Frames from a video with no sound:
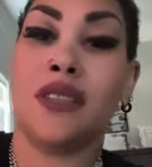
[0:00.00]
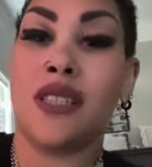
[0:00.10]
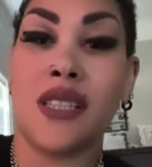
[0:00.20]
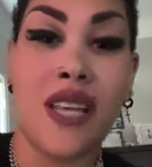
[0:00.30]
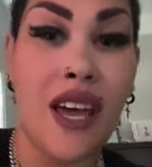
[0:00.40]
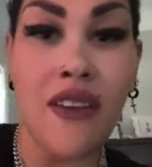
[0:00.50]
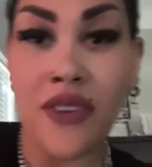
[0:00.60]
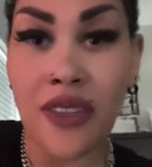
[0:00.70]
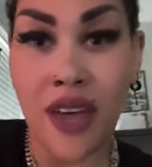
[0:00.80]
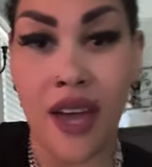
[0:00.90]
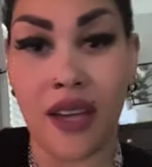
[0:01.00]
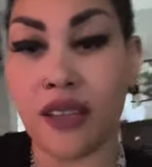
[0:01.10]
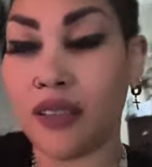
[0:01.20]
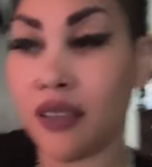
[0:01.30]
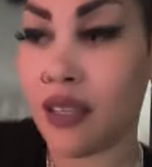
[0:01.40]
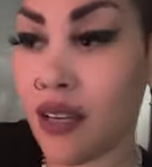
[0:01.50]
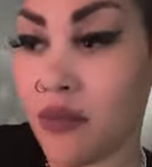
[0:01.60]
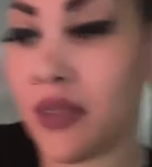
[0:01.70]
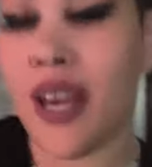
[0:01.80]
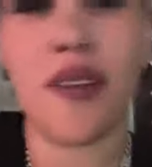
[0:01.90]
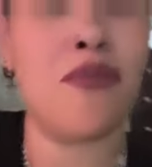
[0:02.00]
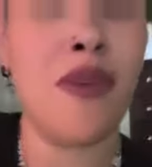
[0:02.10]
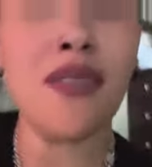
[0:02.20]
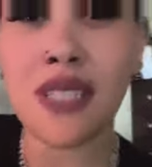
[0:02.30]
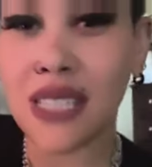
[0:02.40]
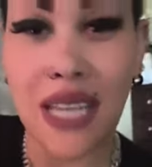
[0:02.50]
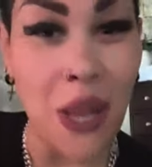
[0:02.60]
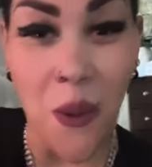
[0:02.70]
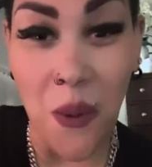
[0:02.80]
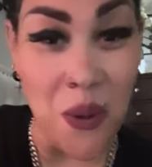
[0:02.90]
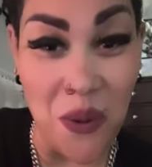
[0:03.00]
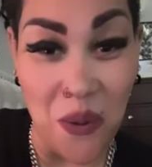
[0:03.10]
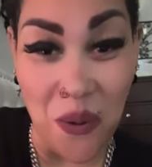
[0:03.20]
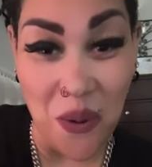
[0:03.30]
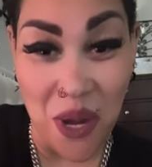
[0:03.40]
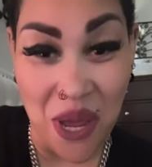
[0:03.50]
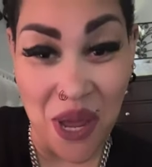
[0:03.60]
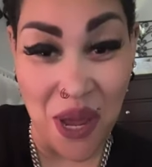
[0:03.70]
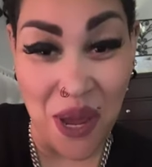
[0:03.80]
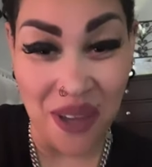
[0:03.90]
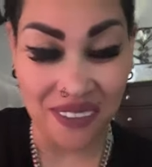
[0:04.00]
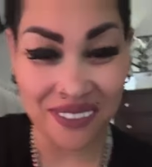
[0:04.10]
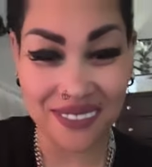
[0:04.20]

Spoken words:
just everything. I'd be like, mercy Lord, honey.